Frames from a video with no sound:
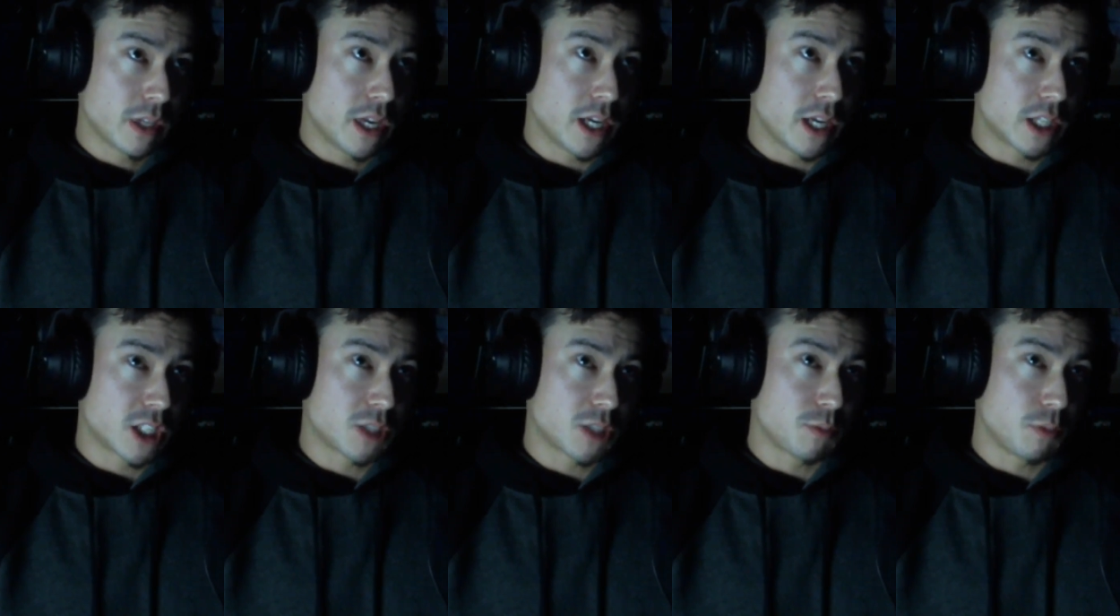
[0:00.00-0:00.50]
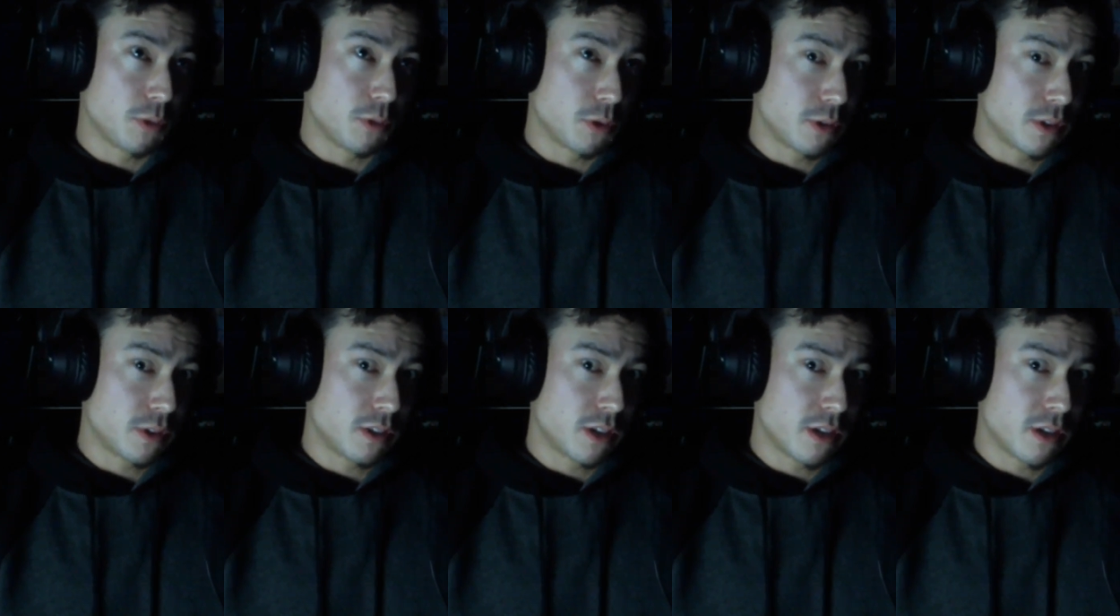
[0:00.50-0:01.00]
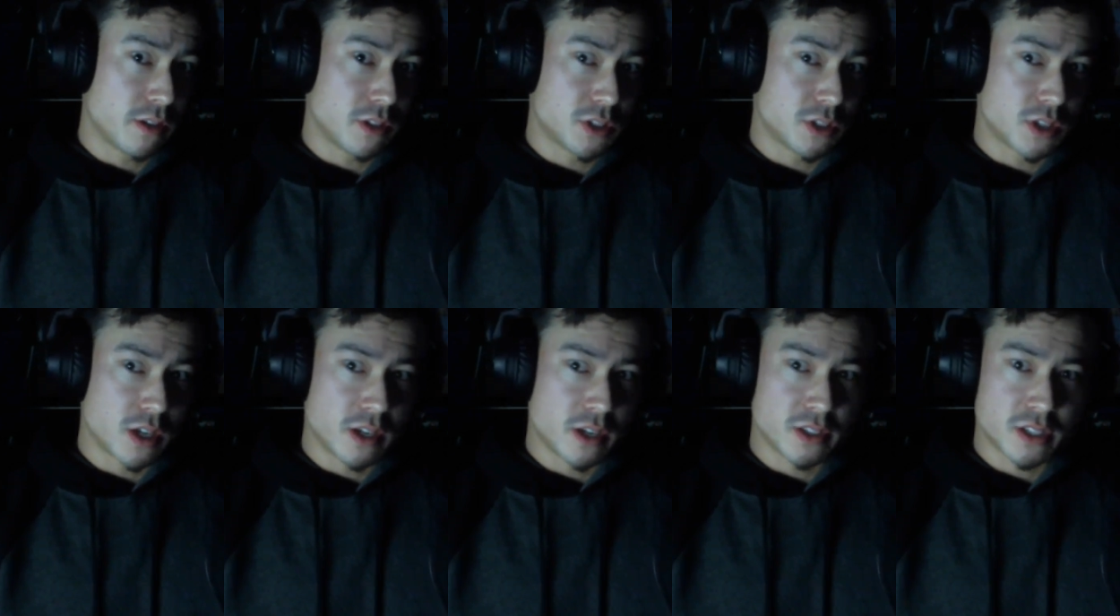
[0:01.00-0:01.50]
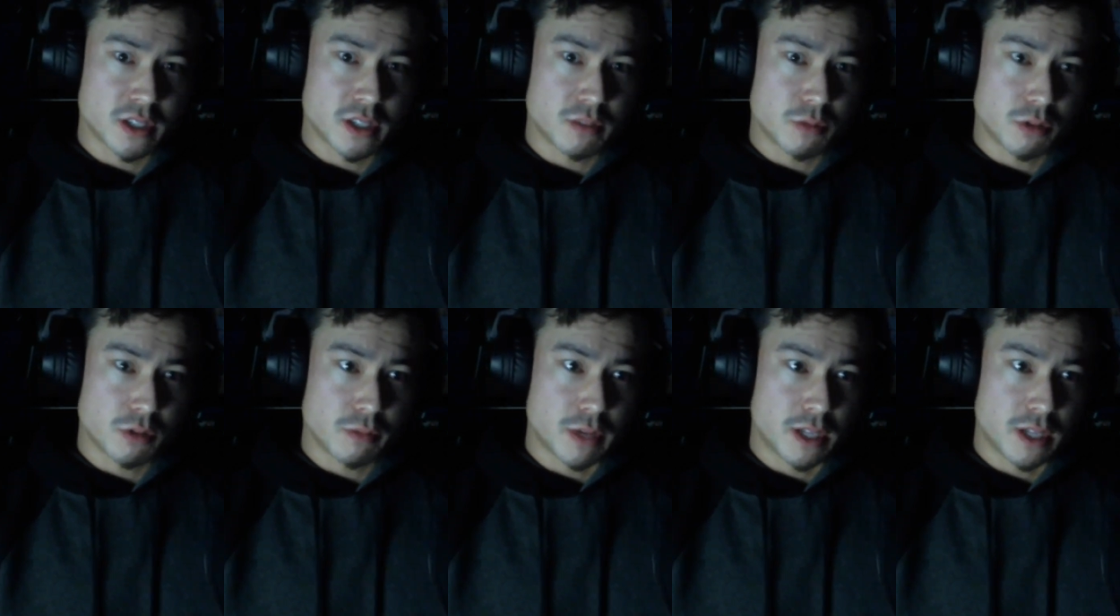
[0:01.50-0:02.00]
explored on the songs that are
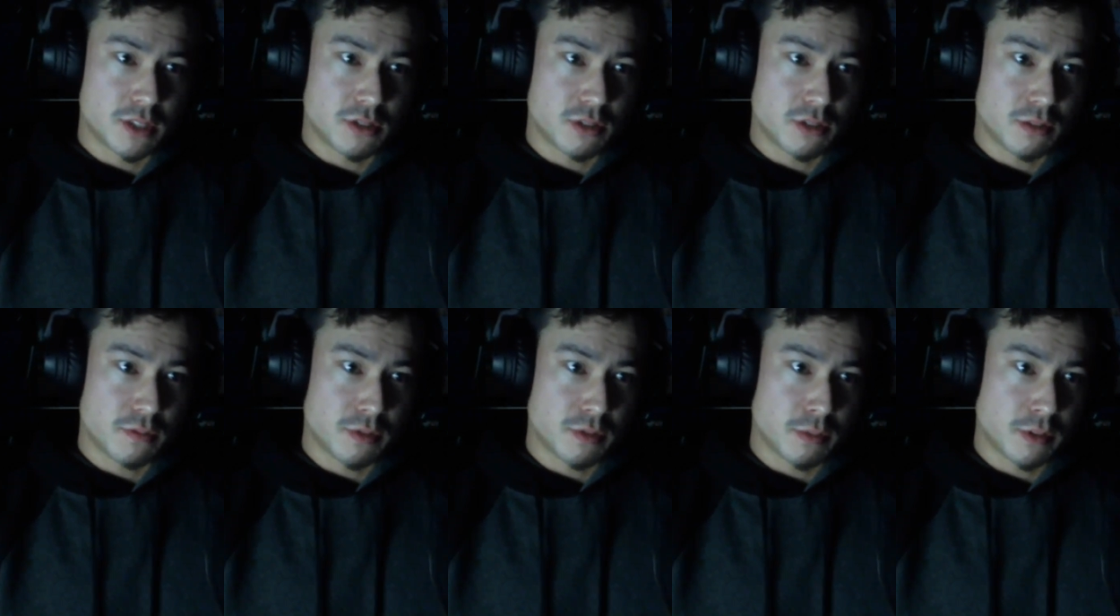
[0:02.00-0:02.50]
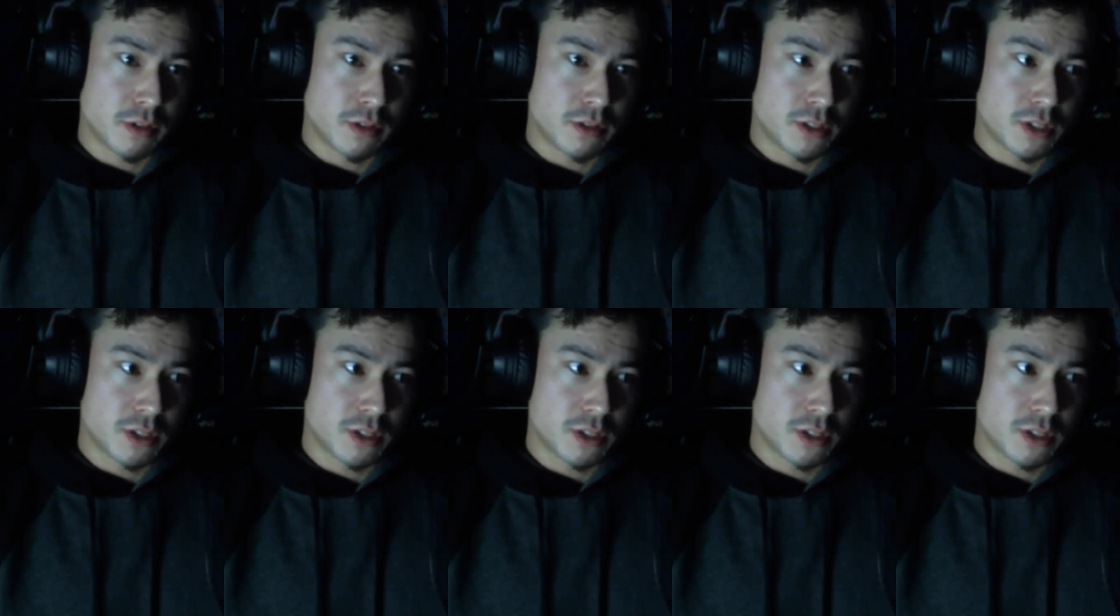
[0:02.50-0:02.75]
more mainstream from her.